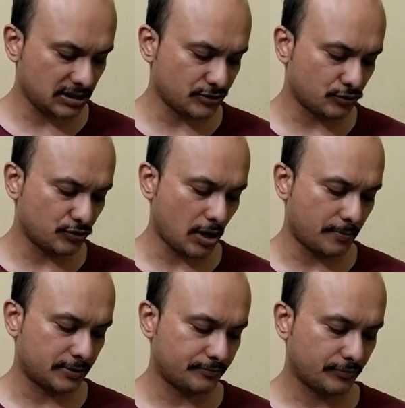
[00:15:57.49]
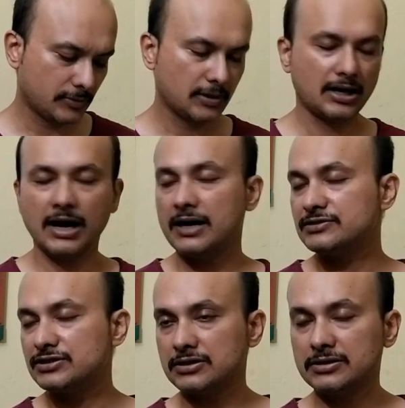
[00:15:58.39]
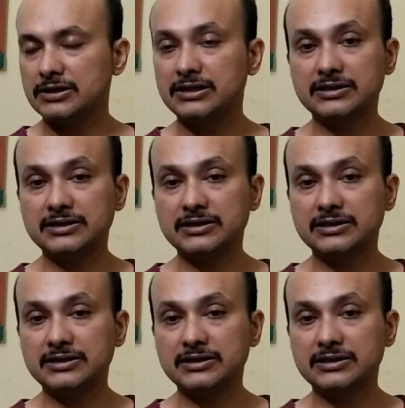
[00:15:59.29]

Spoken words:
No, nothing is going to happen. And he